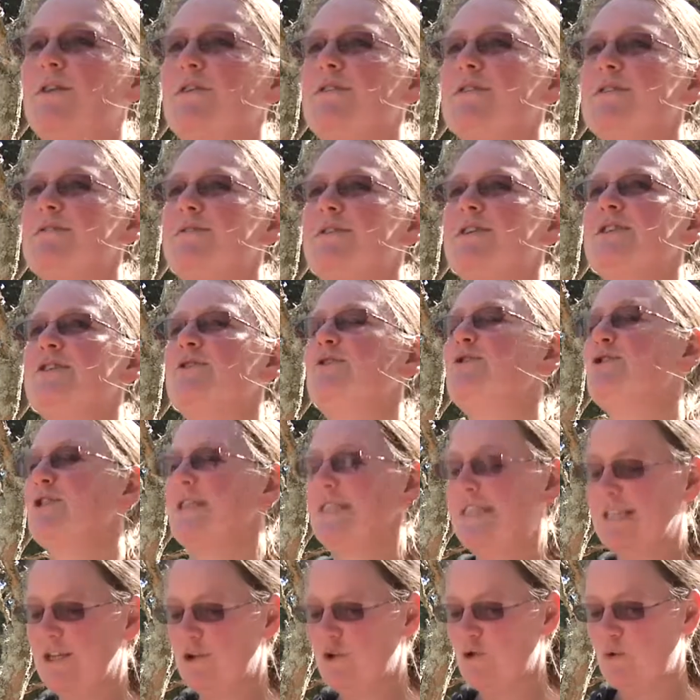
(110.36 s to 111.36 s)
those of us who
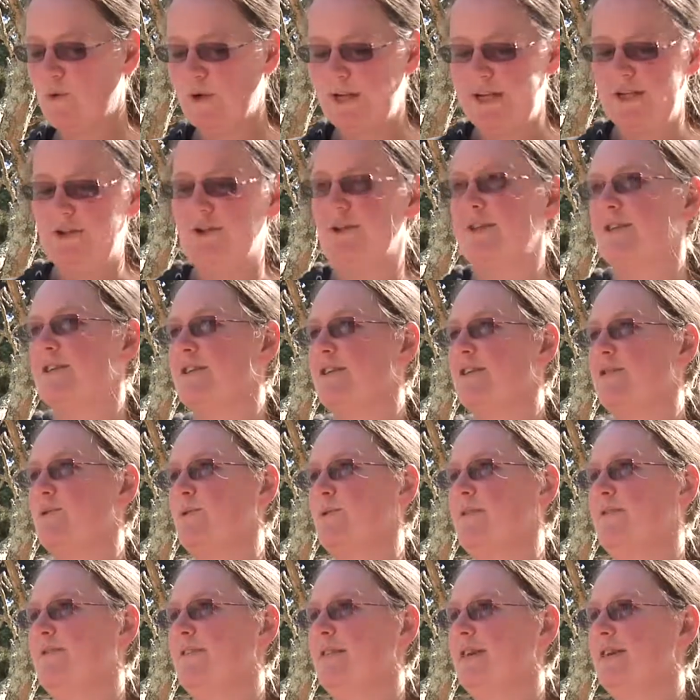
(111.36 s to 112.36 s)
just enjoy doing this
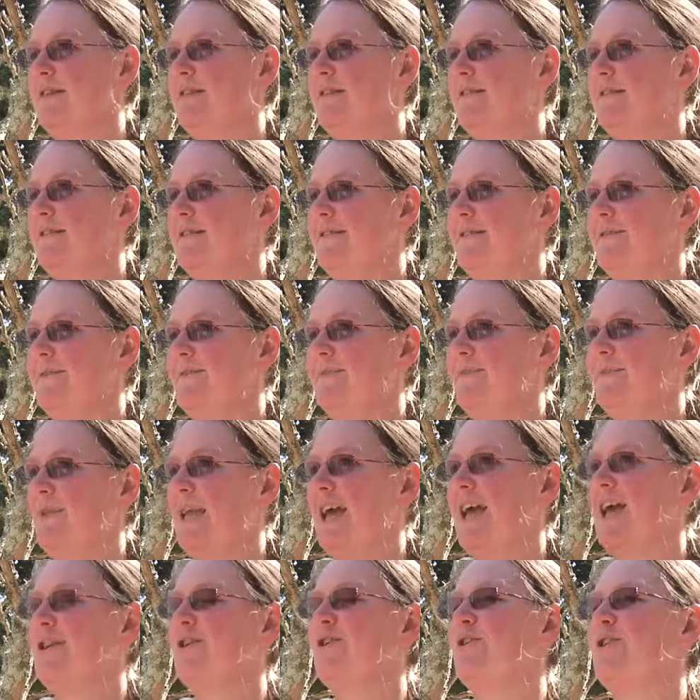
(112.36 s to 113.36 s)
sort of thing
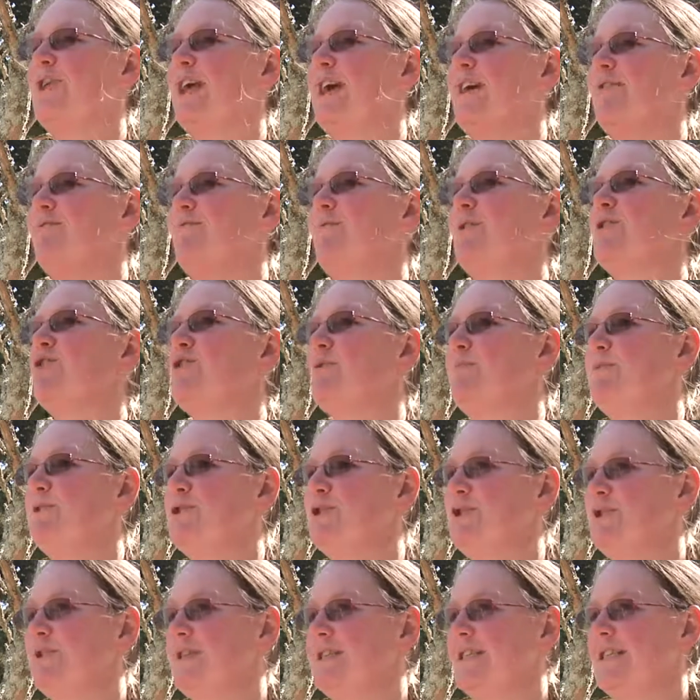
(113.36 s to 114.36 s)
and don't have much
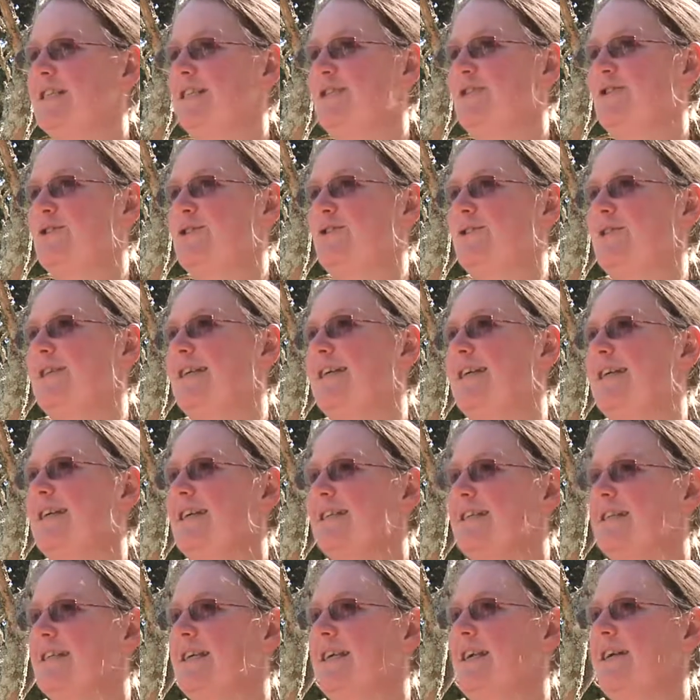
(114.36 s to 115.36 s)
opportunity to do it, can
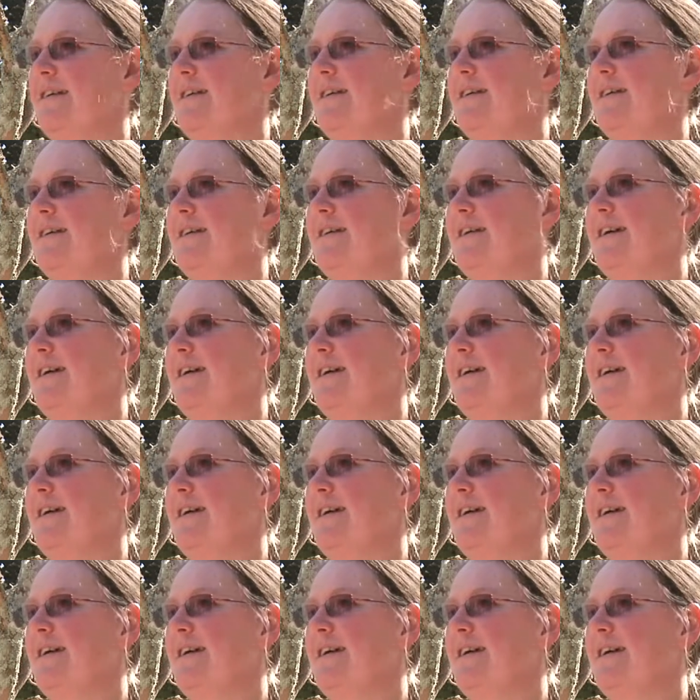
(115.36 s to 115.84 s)
get together